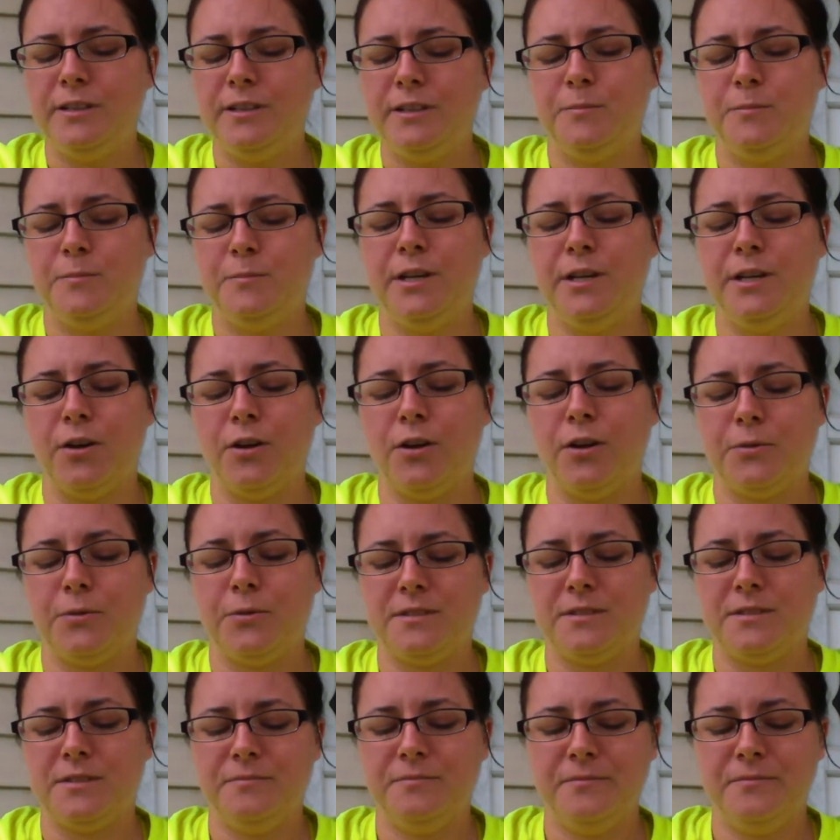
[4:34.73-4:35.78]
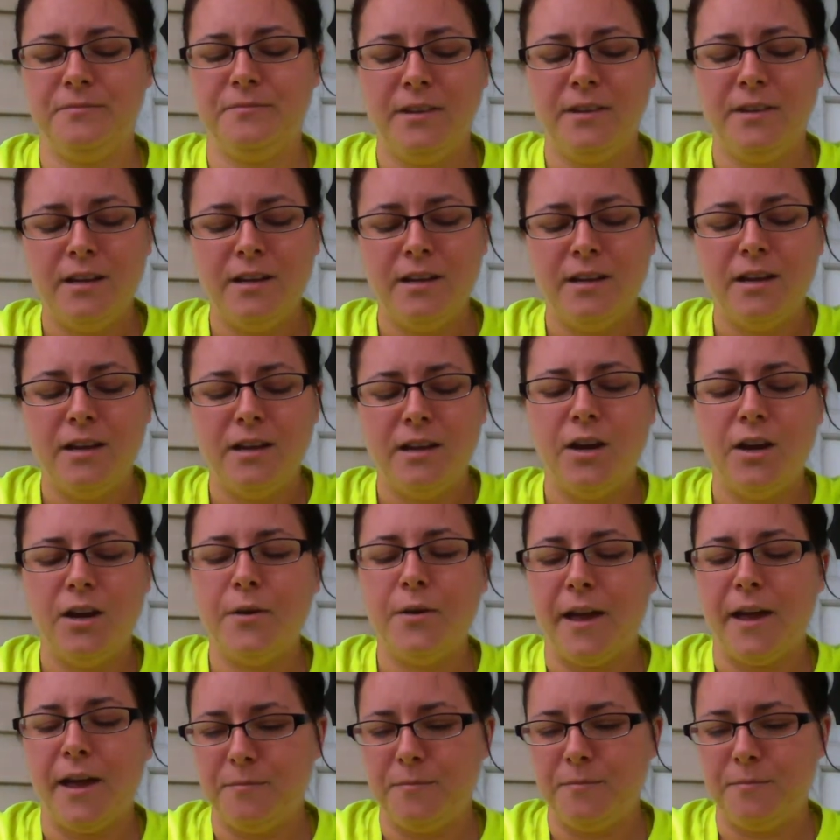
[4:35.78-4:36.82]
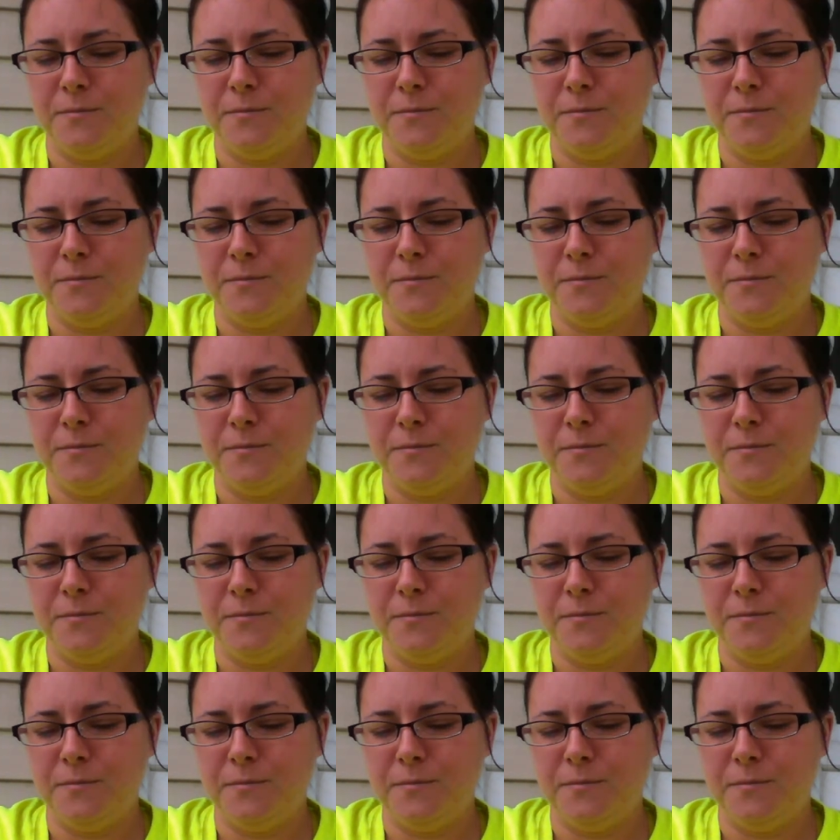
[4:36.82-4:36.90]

Pretty gross. Okay,